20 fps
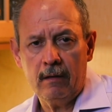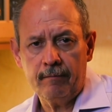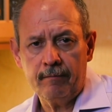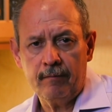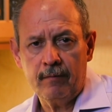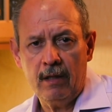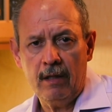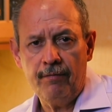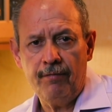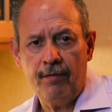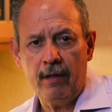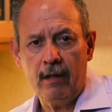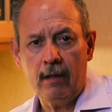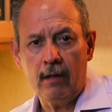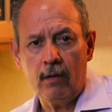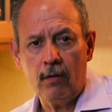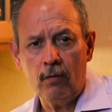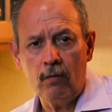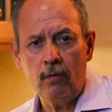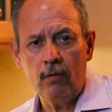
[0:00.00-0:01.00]

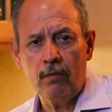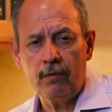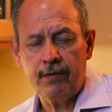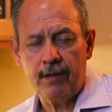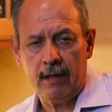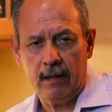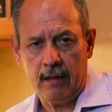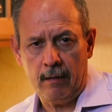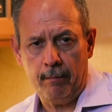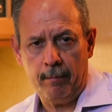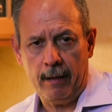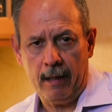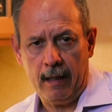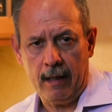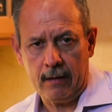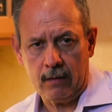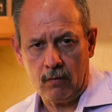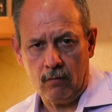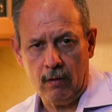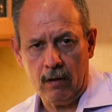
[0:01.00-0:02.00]
different rules in the
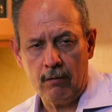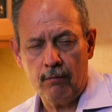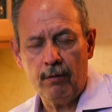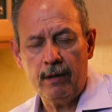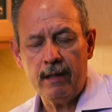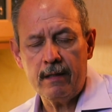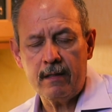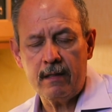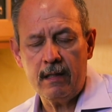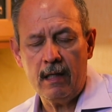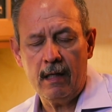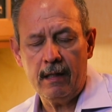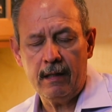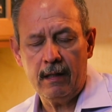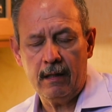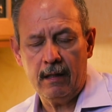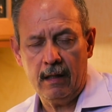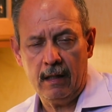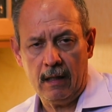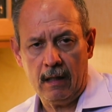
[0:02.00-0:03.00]
past. When we
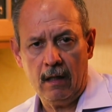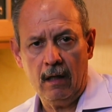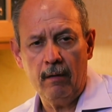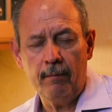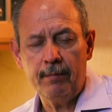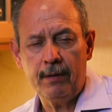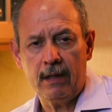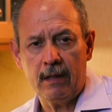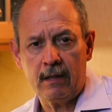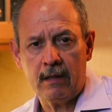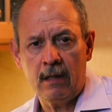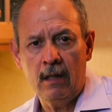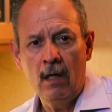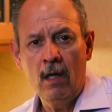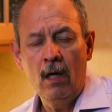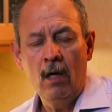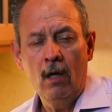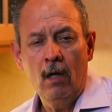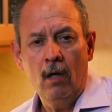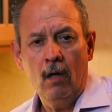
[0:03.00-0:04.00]
study direct object
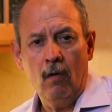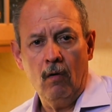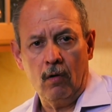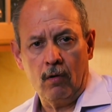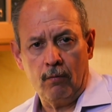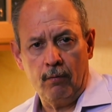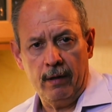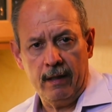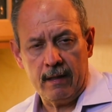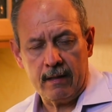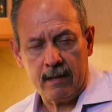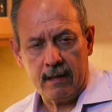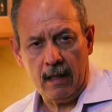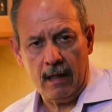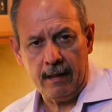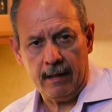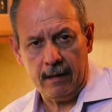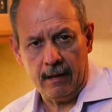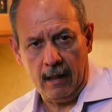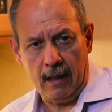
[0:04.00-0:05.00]
or we
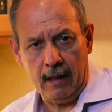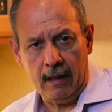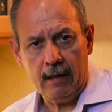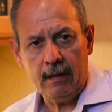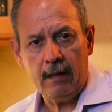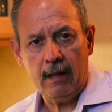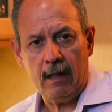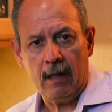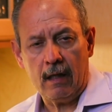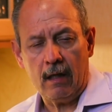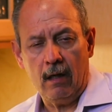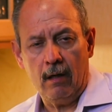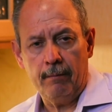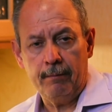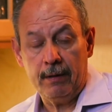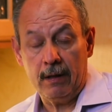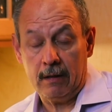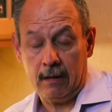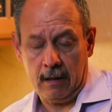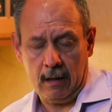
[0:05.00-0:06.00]
study the indirect
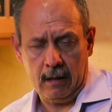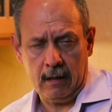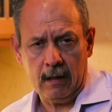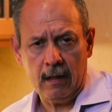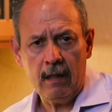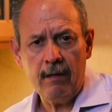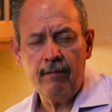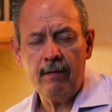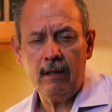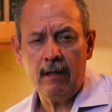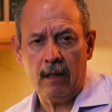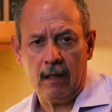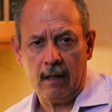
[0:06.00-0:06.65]
object and even the